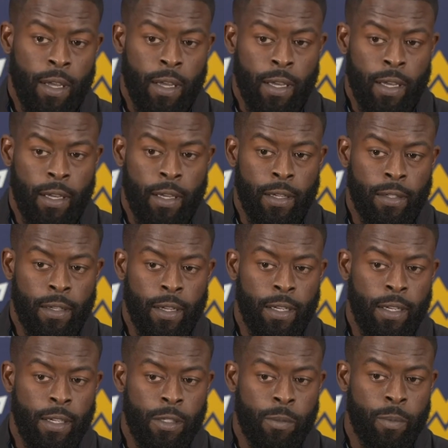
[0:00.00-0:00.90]
And
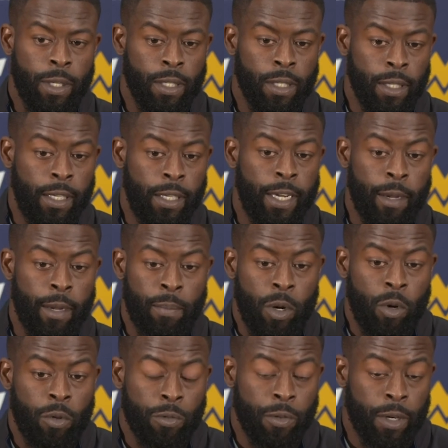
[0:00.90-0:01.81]
he's been elite
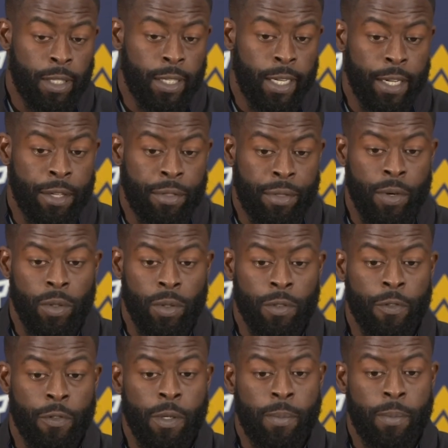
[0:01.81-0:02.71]
at both running and
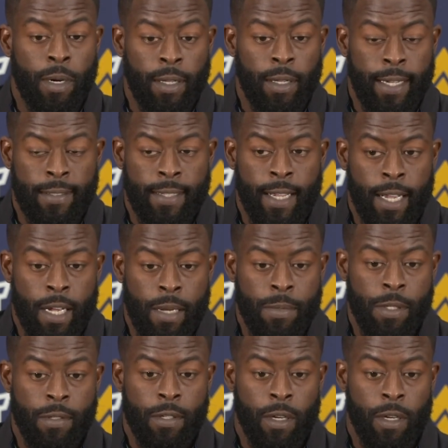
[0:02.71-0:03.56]
throwing the football at times,